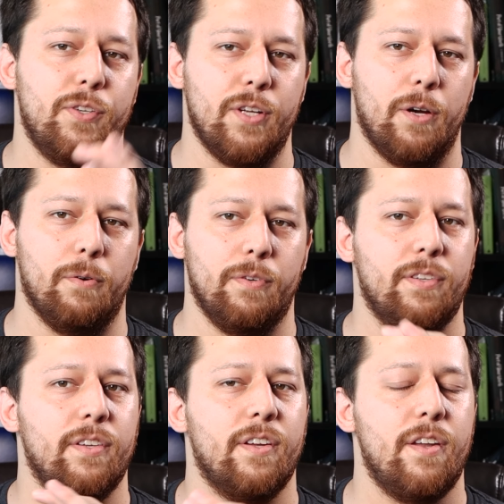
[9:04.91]

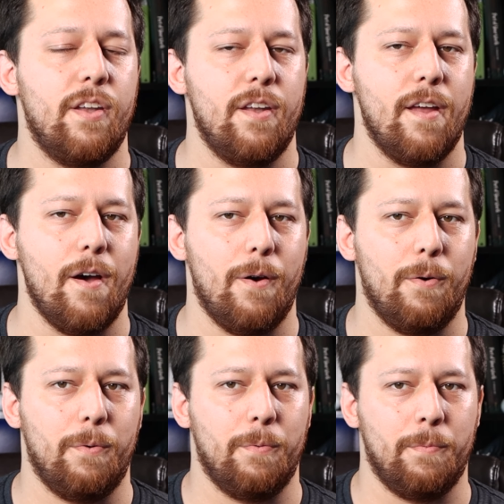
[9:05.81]
don't know.
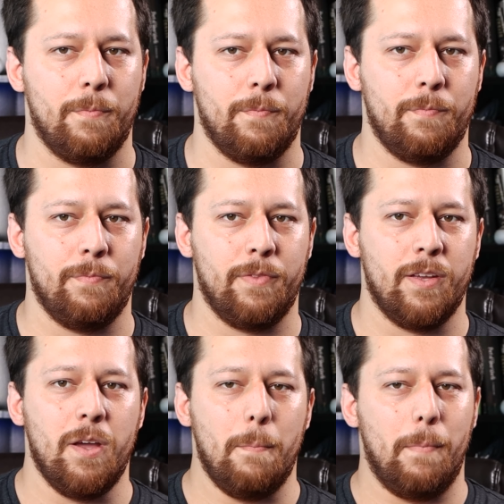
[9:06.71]

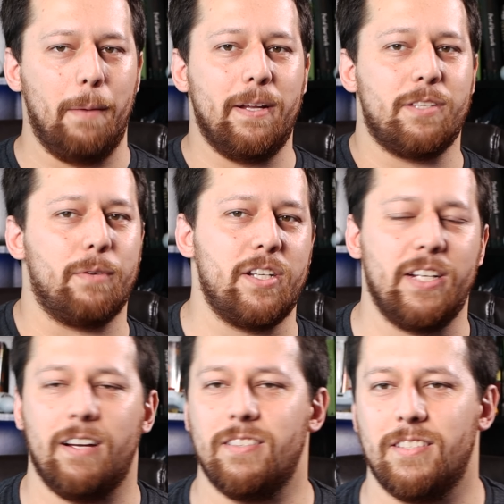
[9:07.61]
Maybe it's
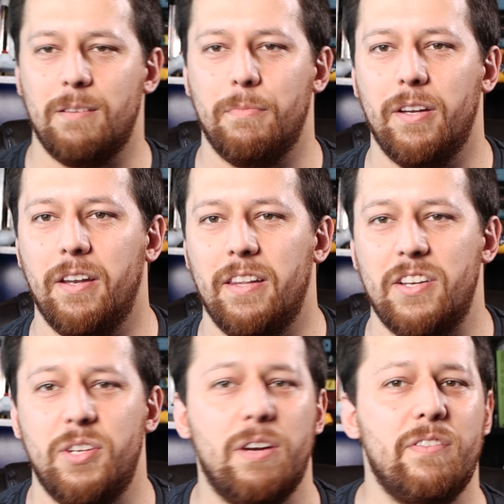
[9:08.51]
reaching out to someone
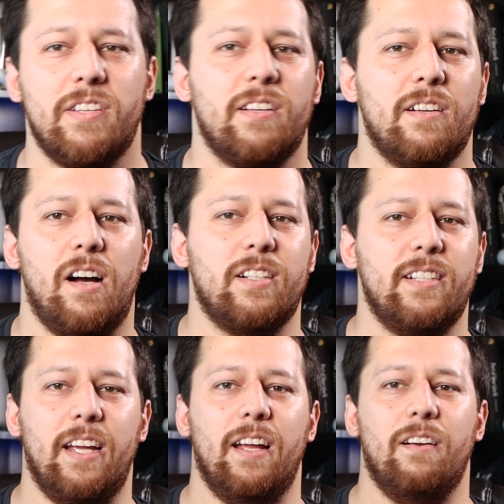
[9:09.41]
that you haven't talked
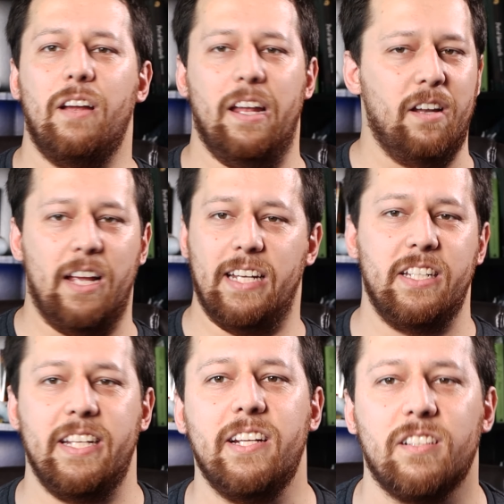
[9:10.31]
to
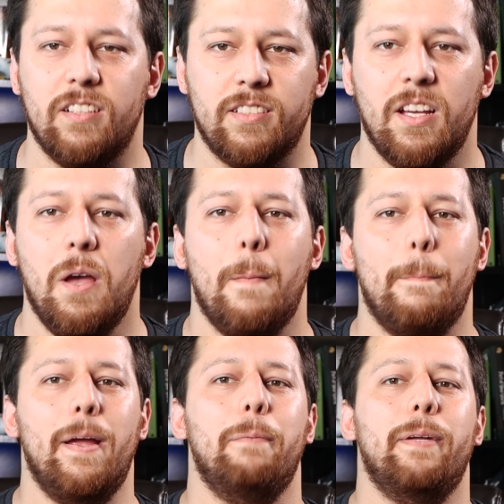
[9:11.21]
in years.
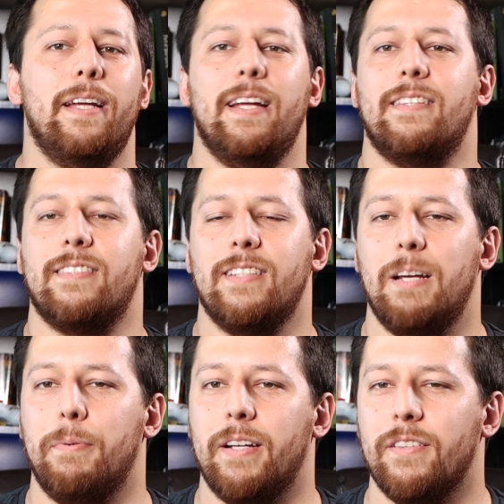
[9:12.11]
Maybe it's the
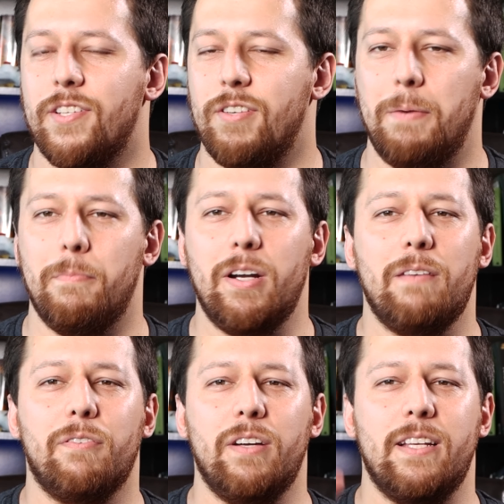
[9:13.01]
neighbor down the street.
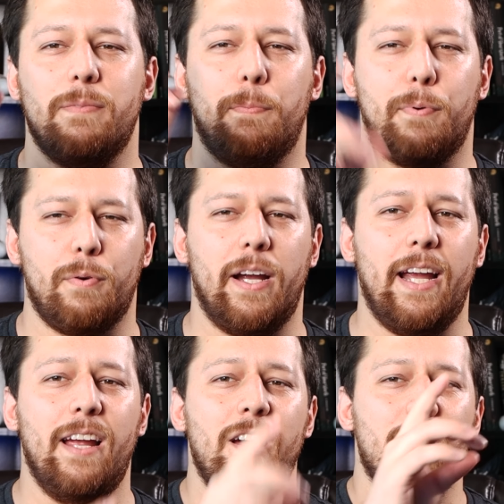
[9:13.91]
Whatever it is,
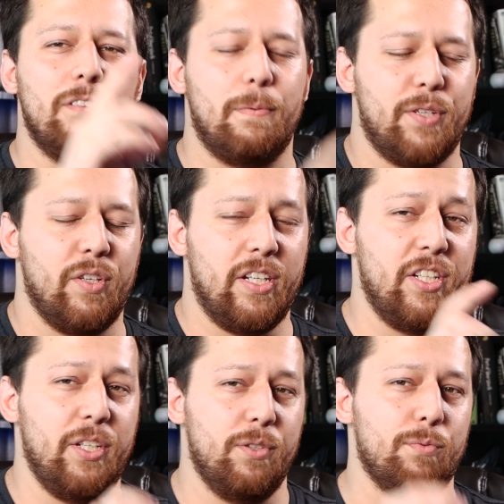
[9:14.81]
pray for the opportunity
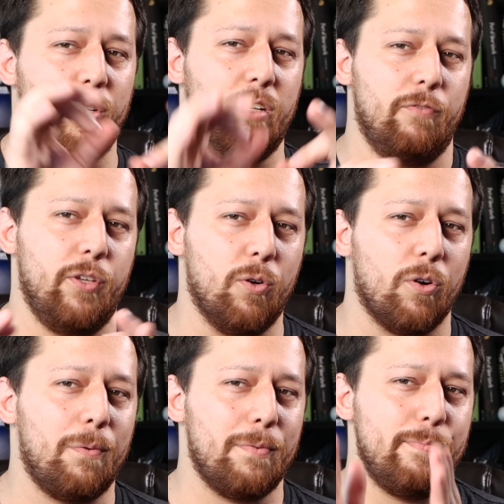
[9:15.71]
to use one of
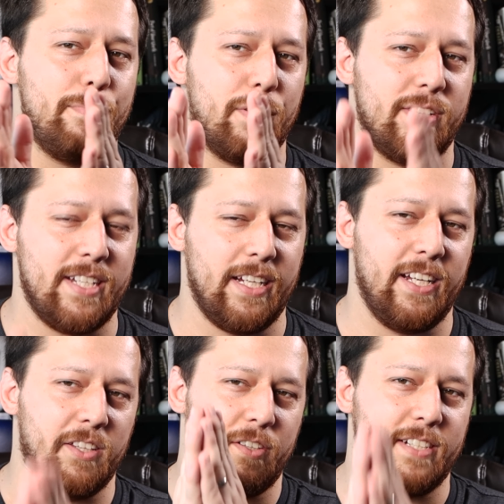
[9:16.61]
your
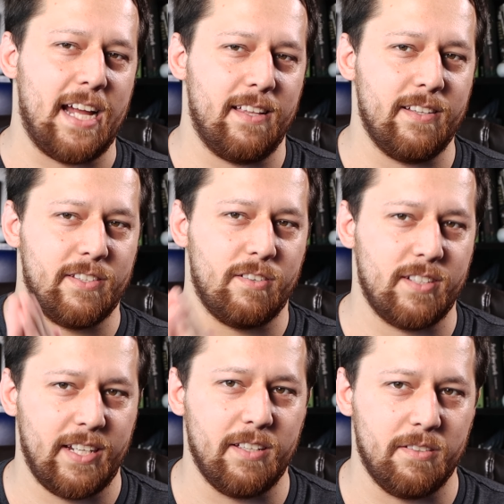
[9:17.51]
particular talents or
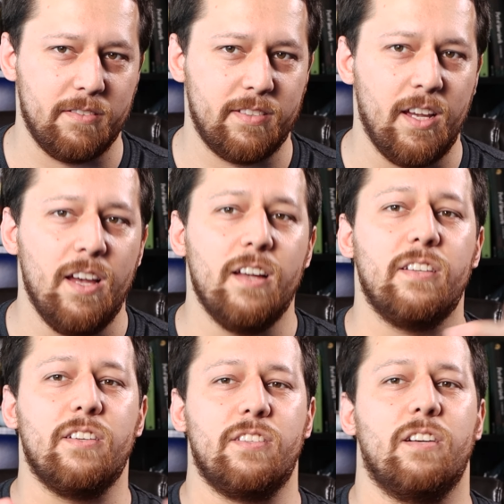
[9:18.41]
skills
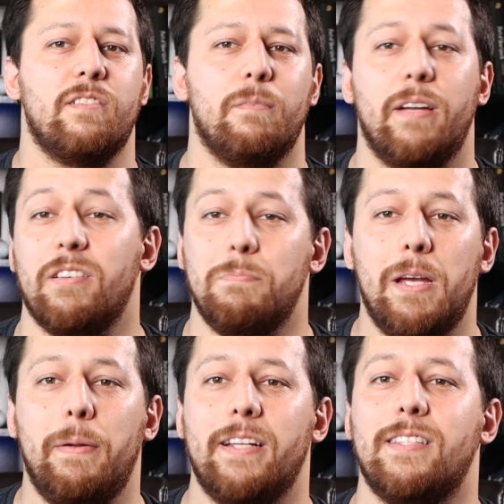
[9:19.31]
to serve someone else.
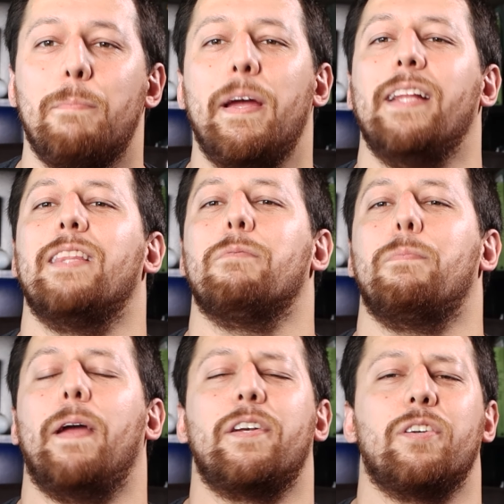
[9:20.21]
Maybe it's to paint them a
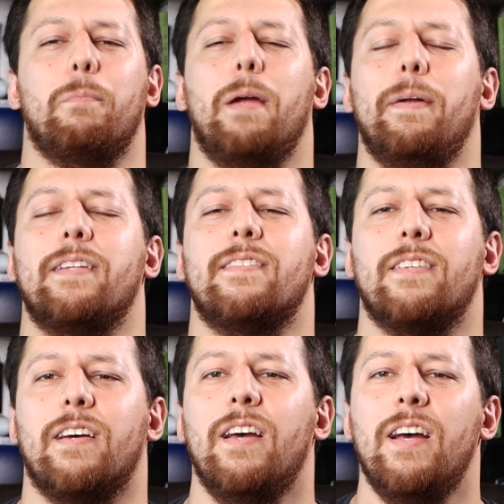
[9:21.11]
picture. Maybe it's
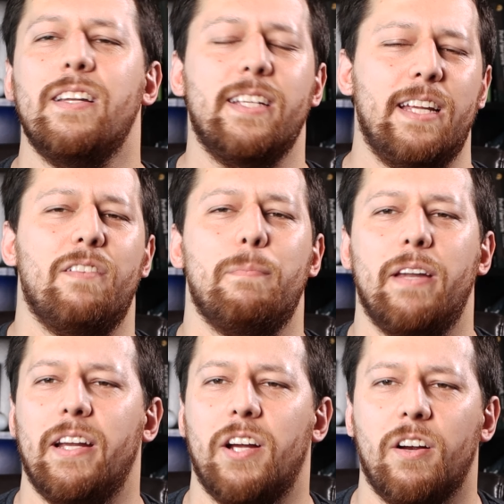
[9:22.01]
to give them
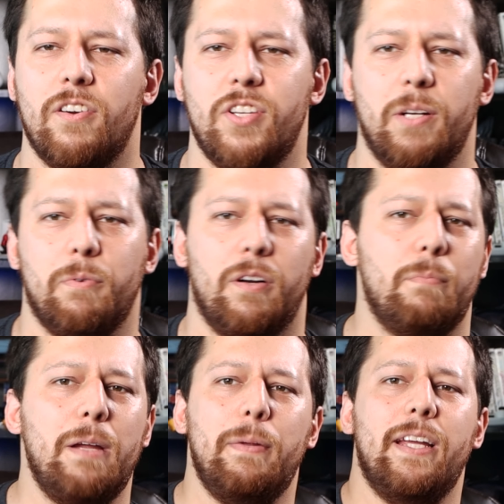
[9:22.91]
an encouraging word.
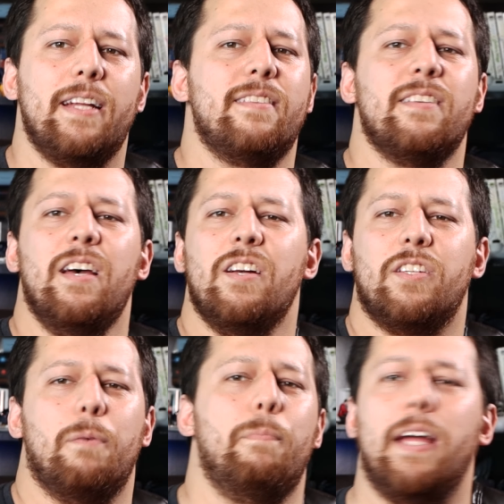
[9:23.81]
Maybe it's
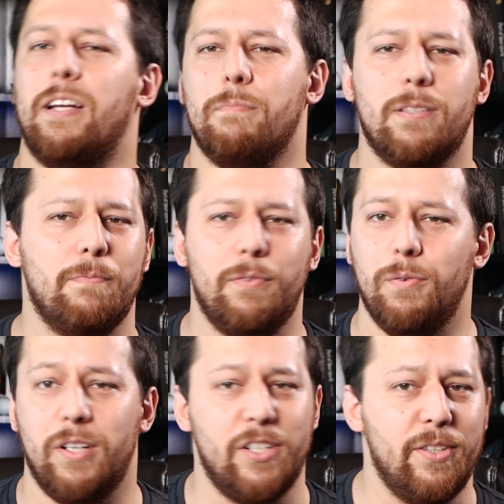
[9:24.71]
to bake them some
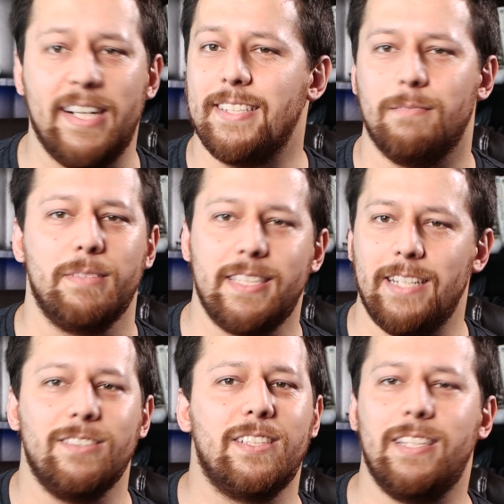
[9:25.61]
food because you got some
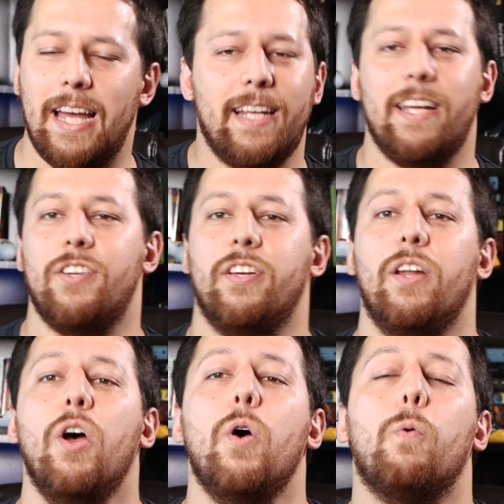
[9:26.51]
skills in that kitchen.
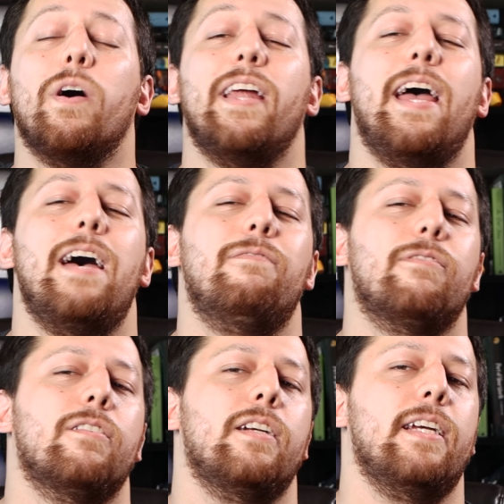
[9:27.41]

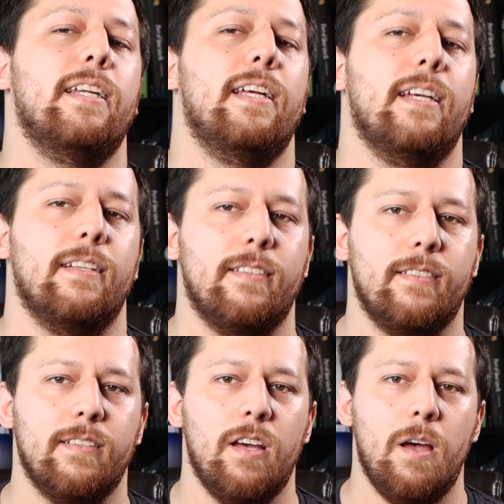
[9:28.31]
Whatever it
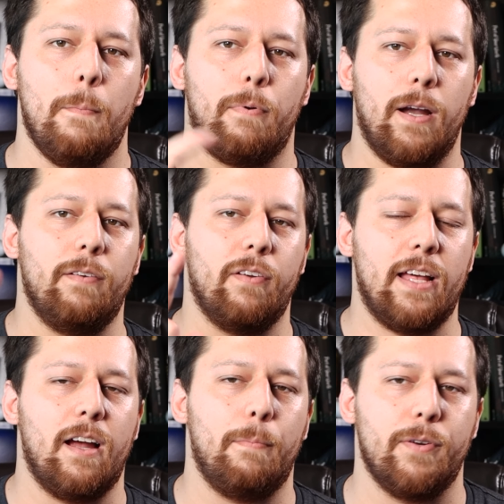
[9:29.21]
is, pray for
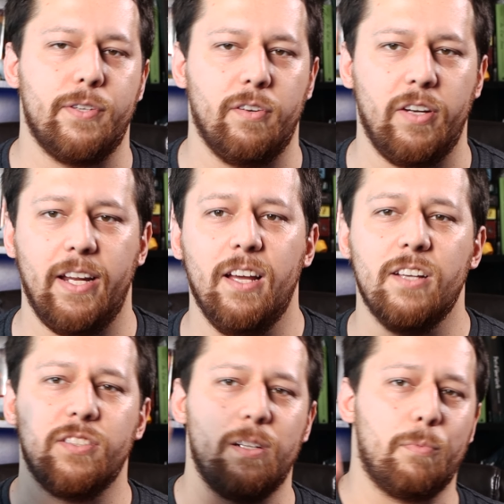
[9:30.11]
that opportunity.
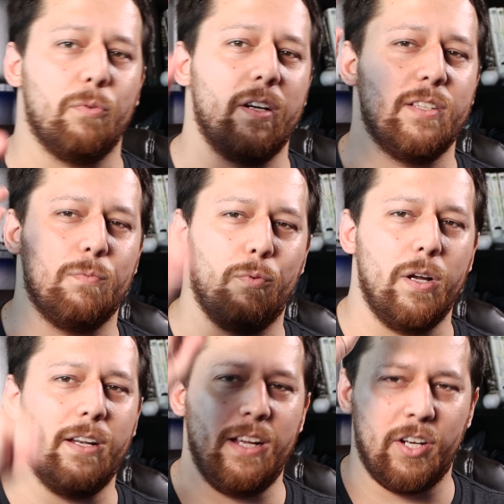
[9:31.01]
So number 1 is
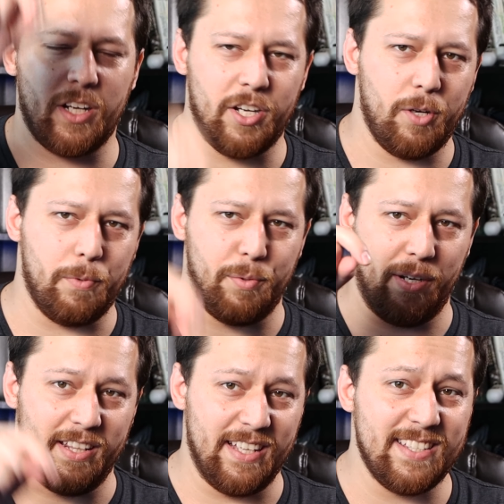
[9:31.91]
what you're going to do
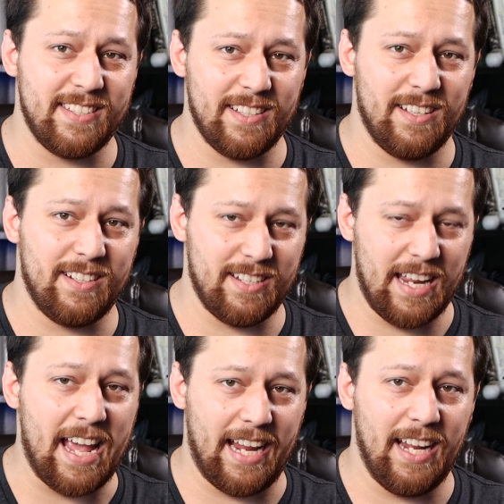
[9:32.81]
between this
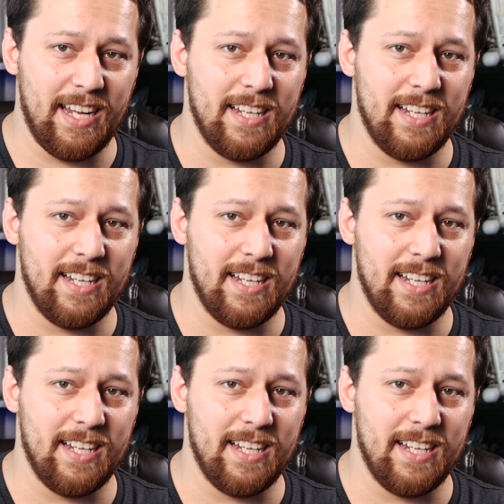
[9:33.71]
today